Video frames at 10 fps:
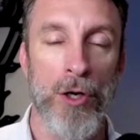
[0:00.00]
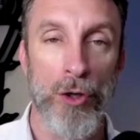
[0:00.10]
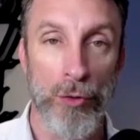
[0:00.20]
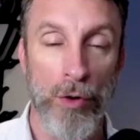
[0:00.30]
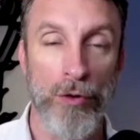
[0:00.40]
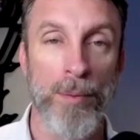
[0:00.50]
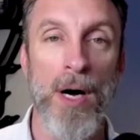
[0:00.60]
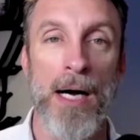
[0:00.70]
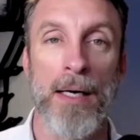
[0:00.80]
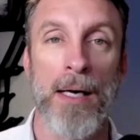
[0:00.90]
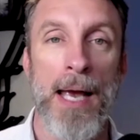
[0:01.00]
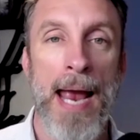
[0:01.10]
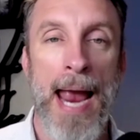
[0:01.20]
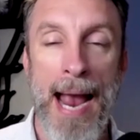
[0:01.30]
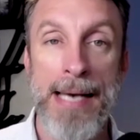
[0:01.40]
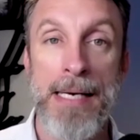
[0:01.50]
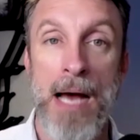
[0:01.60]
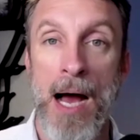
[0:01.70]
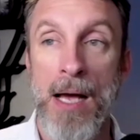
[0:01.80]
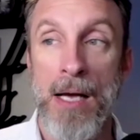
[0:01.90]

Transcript: who wrote the book, and uh,